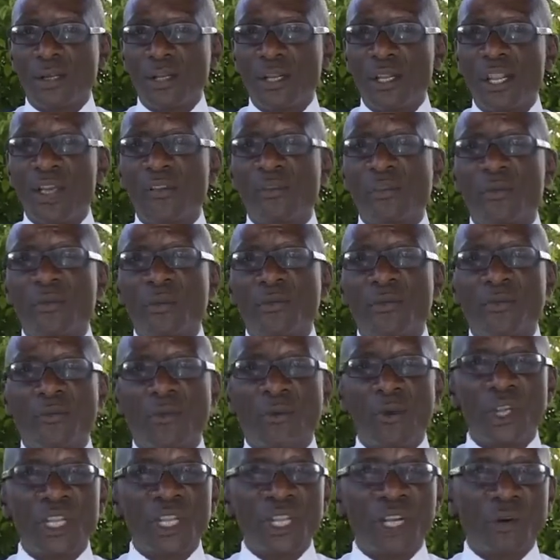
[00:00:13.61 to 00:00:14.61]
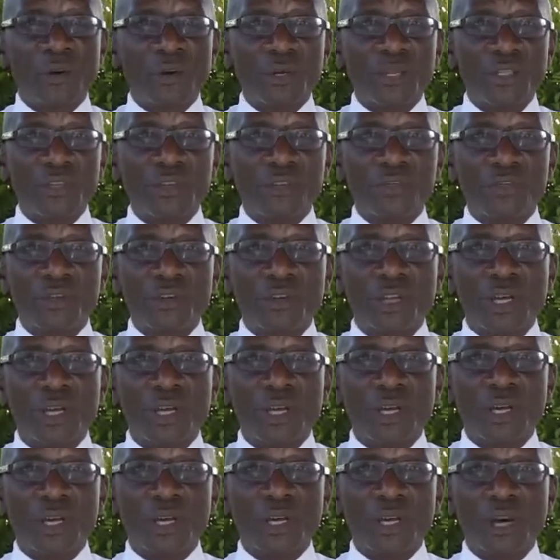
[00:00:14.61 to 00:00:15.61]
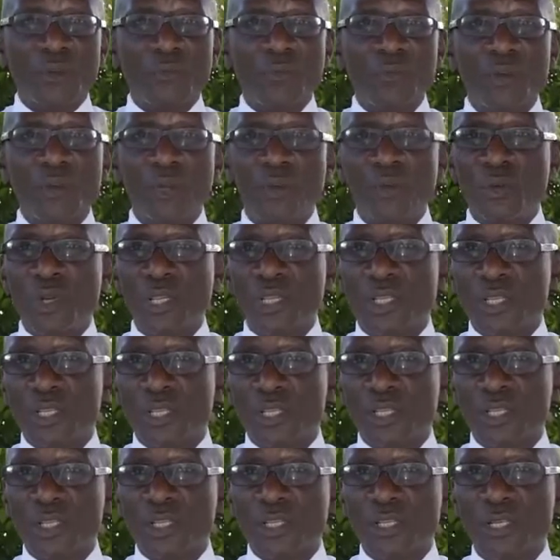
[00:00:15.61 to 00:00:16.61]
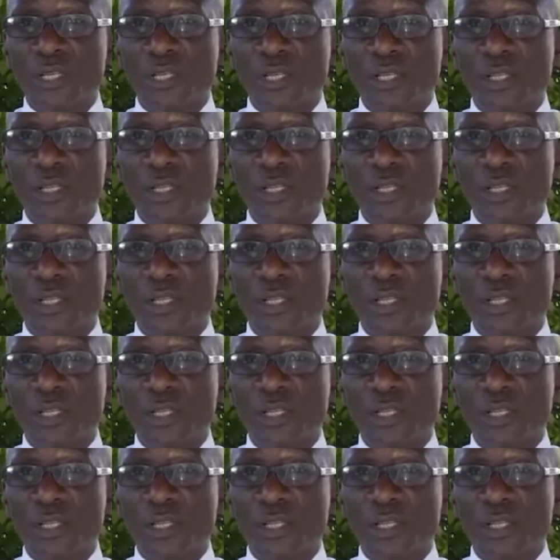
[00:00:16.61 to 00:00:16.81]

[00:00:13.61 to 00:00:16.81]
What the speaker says: Never before in our history have we witnessed